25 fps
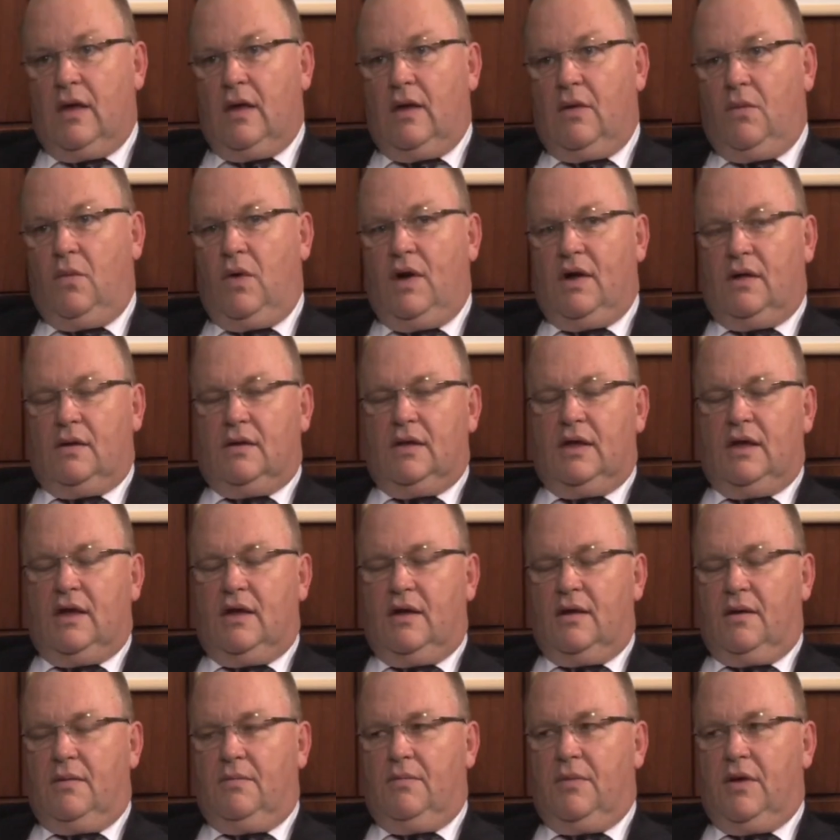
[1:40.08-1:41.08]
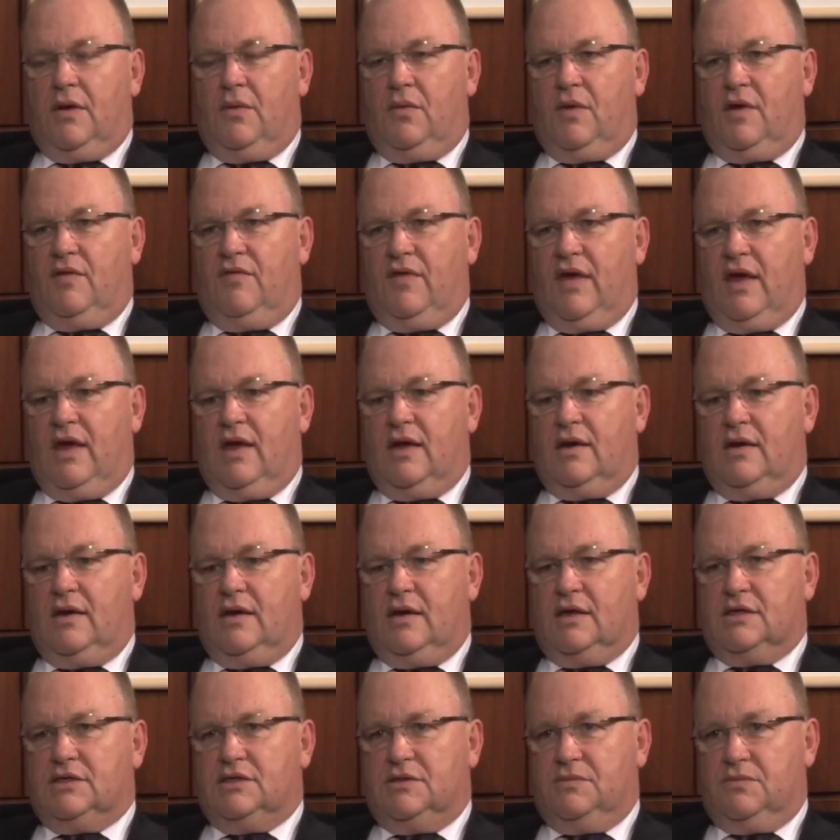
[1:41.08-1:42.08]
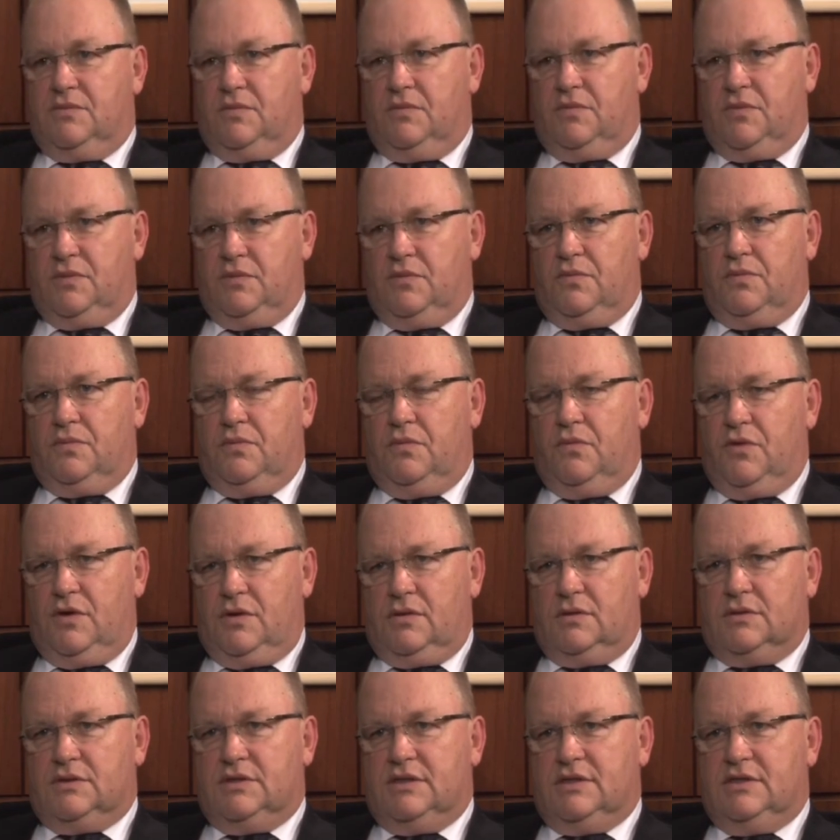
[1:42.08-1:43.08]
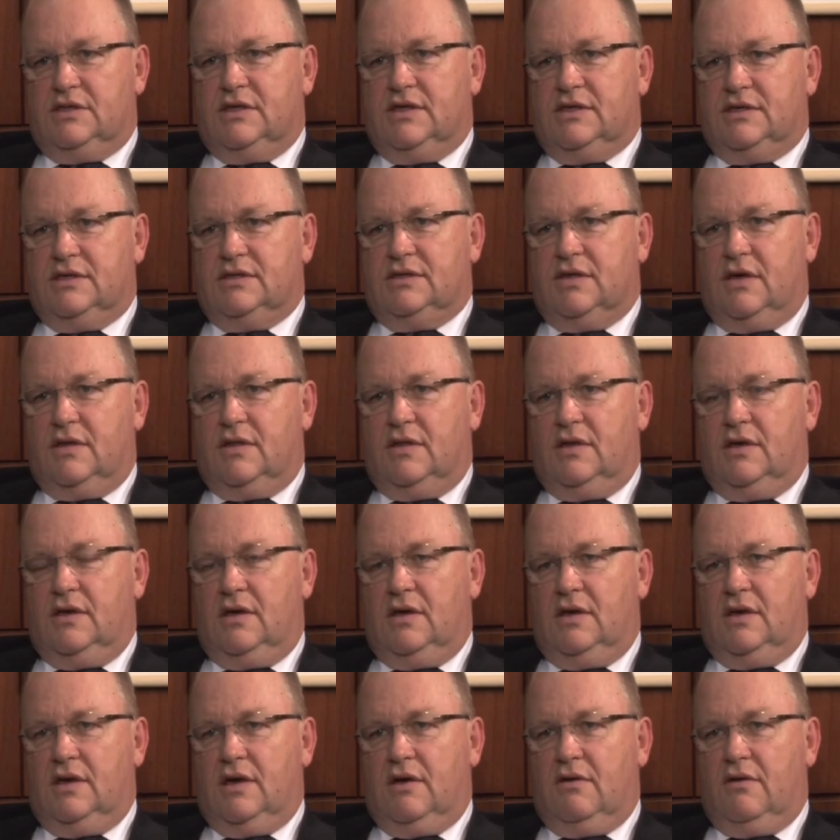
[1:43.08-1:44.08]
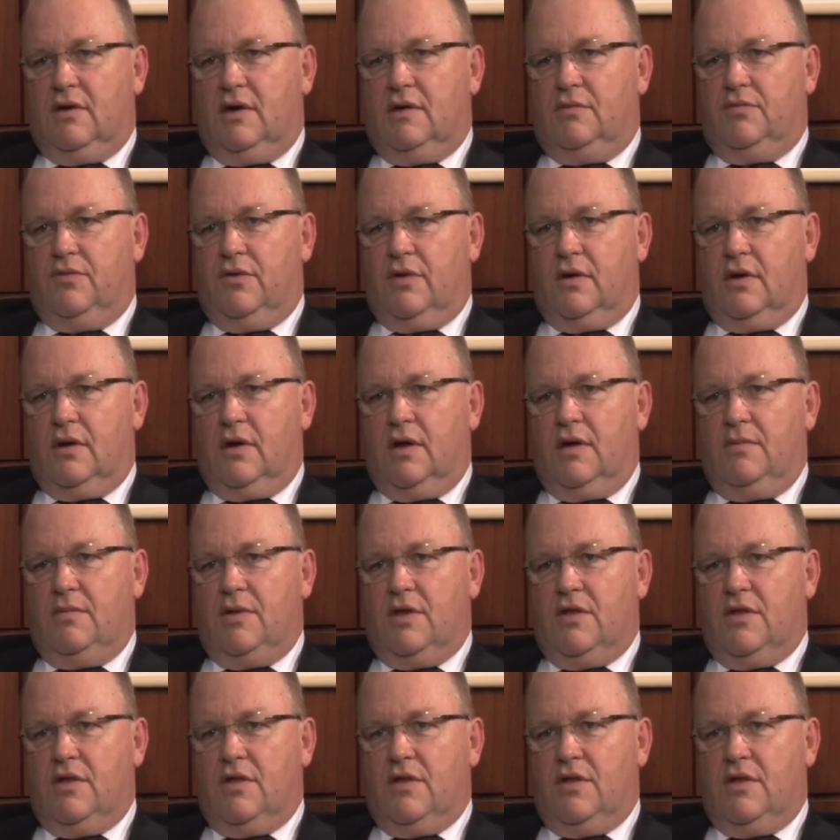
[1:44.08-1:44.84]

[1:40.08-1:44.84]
Well, um, we've had uh, some real successes, I think, in our aid program.